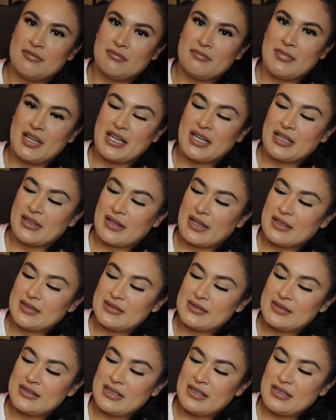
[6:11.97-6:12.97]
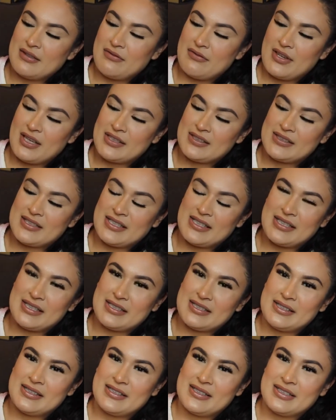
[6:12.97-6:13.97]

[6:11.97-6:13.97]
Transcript: making like silly faces,